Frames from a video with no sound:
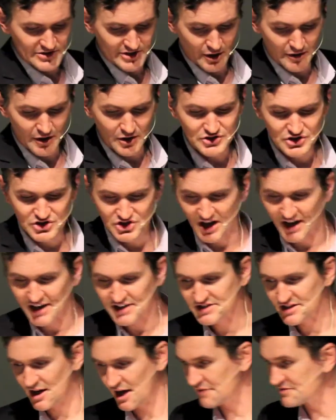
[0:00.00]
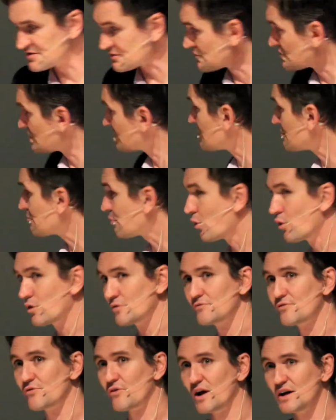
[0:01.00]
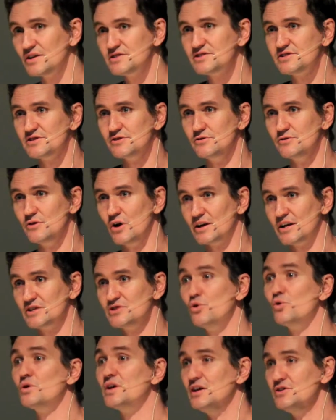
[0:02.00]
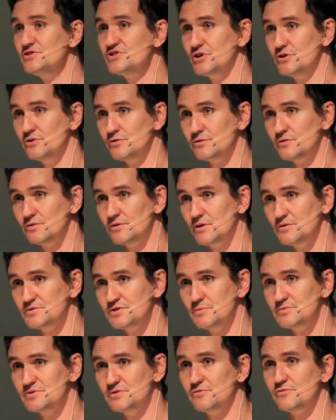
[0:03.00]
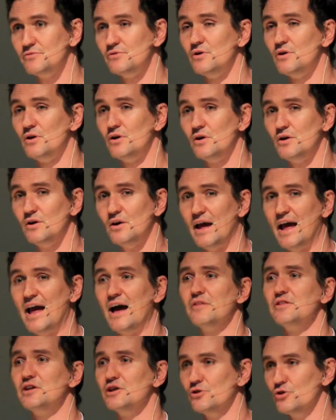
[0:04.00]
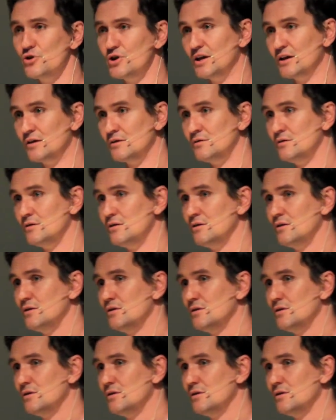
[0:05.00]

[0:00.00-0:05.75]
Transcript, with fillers: So those change natives are really important for us to, I guess, hook into in terms of how they're learning,